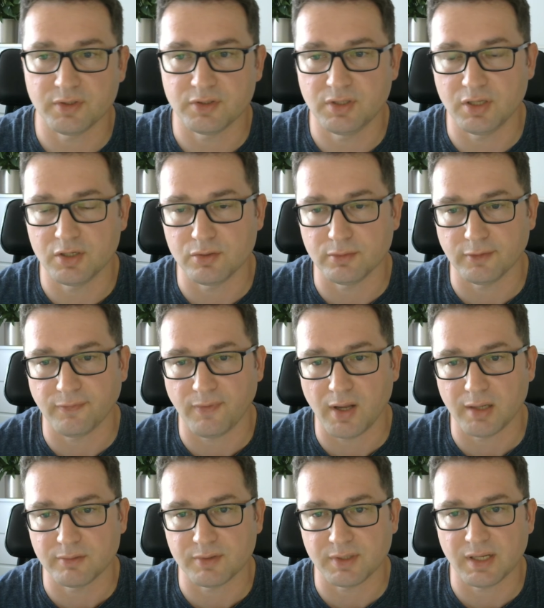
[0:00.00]
Digital
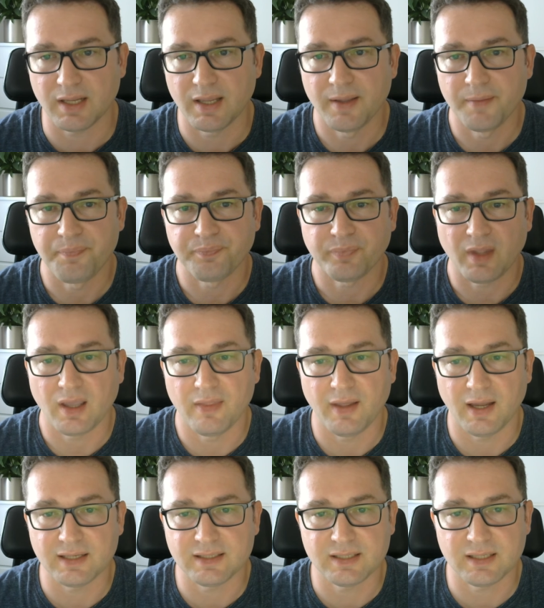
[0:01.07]
Foundry
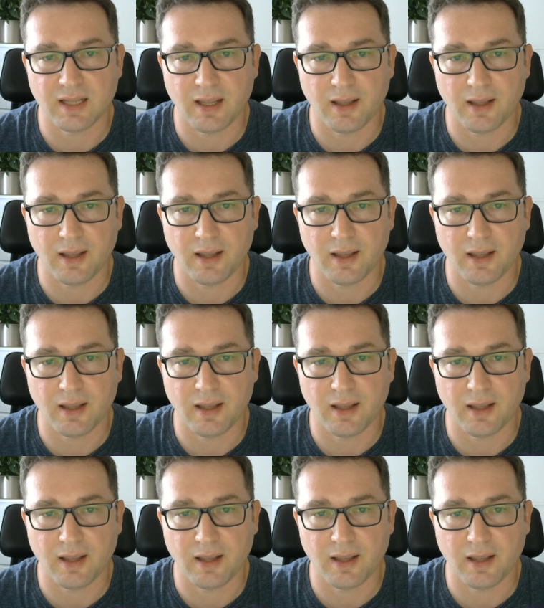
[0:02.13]
that